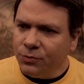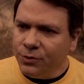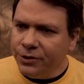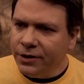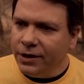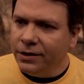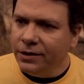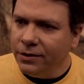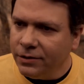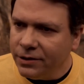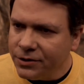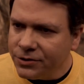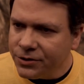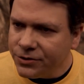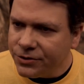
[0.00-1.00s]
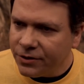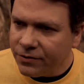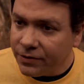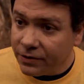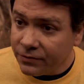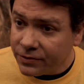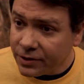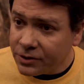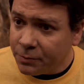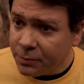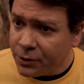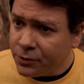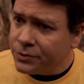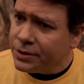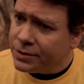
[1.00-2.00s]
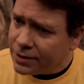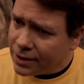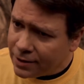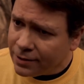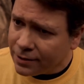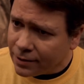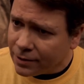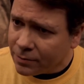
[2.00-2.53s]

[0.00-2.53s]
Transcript: you're not nearly as deserving of such abuse as I am.